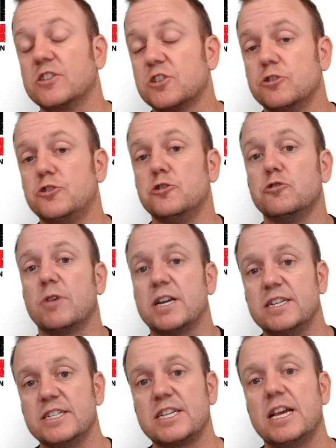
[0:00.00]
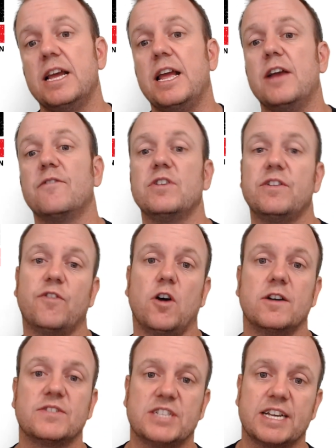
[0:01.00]
So 2 runners every
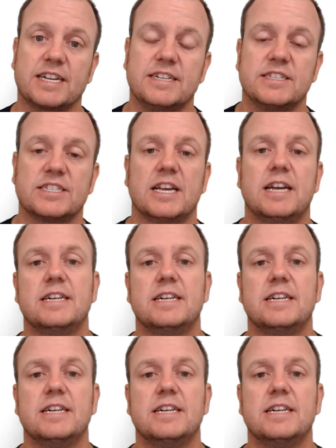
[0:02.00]
5 seconds